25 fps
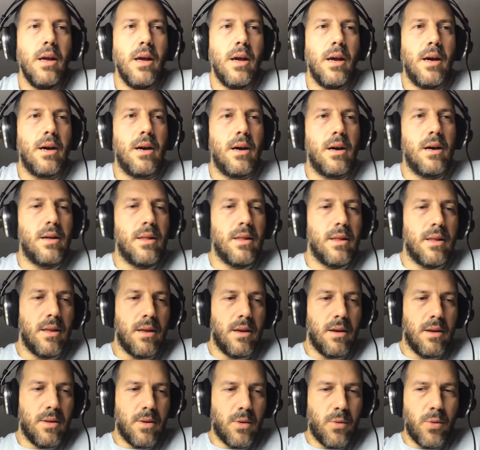and
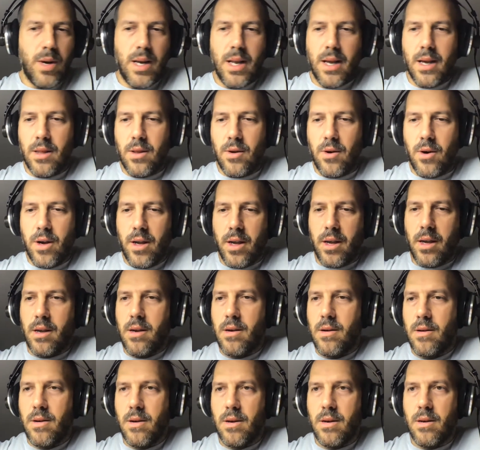it's really annoying.
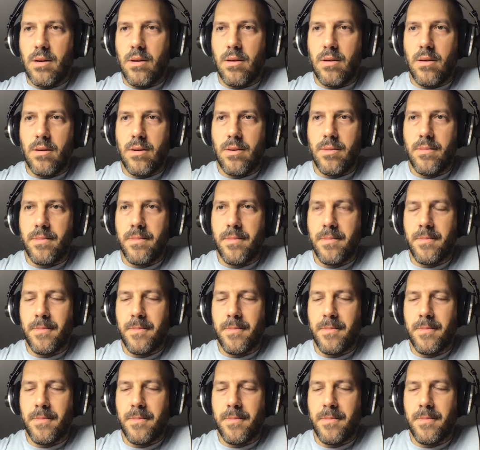Um,